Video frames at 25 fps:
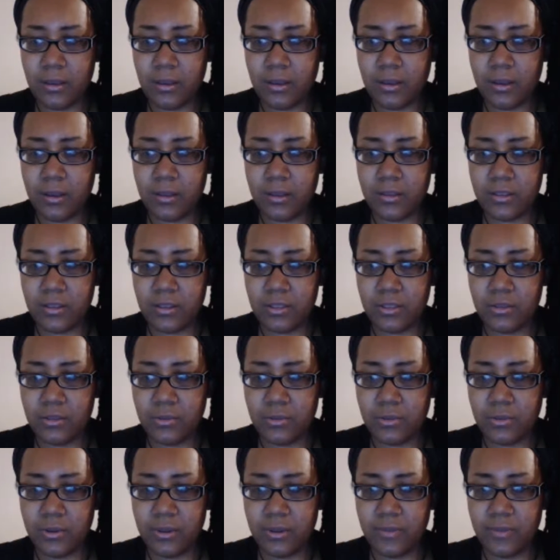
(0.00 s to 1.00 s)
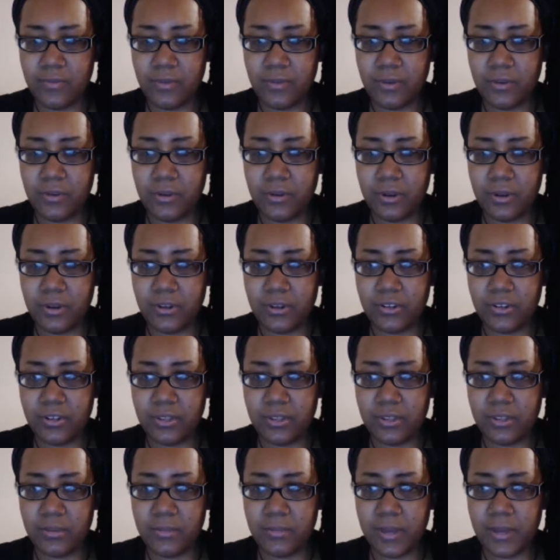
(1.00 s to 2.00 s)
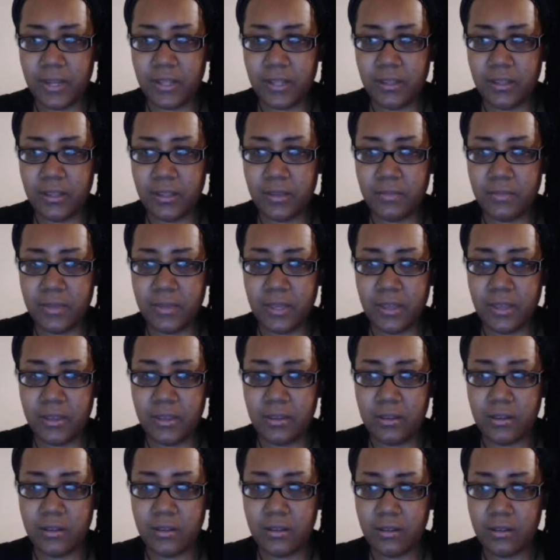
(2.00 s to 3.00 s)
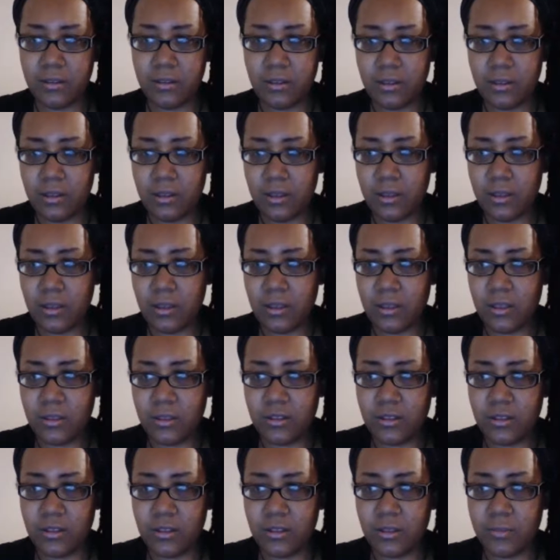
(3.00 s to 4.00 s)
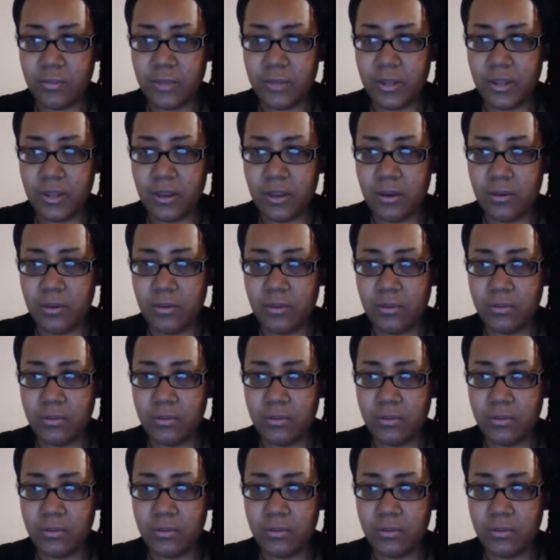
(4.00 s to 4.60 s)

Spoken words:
I see three viewers. Just somebody let me know